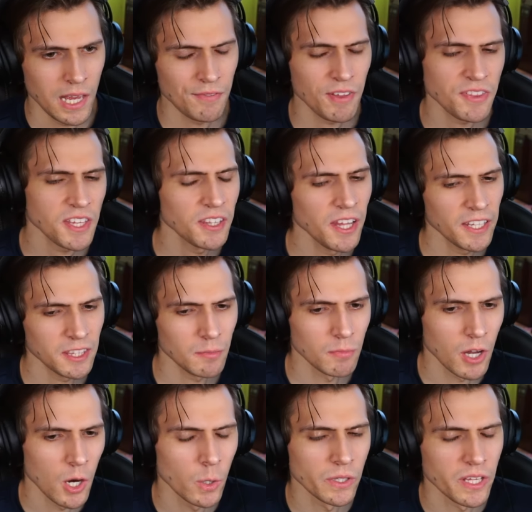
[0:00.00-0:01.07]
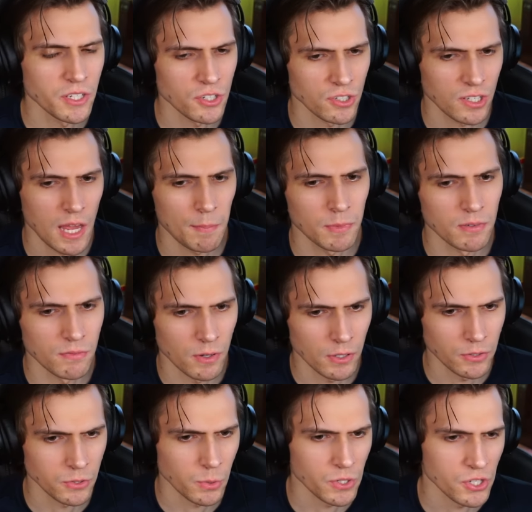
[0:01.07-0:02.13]
If they did let them go and they just kept the
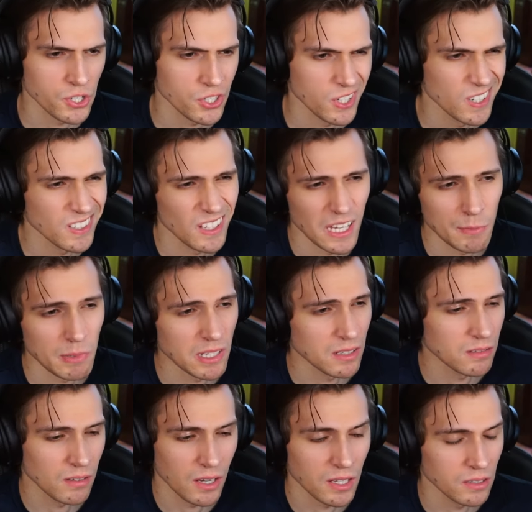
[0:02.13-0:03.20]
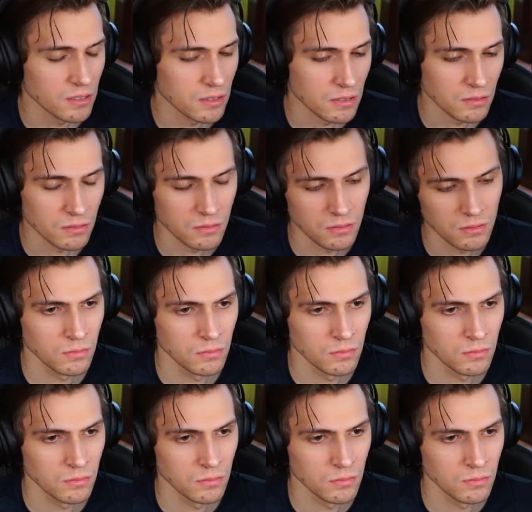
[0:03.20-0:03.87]
vault door shut, I mean, I don't know.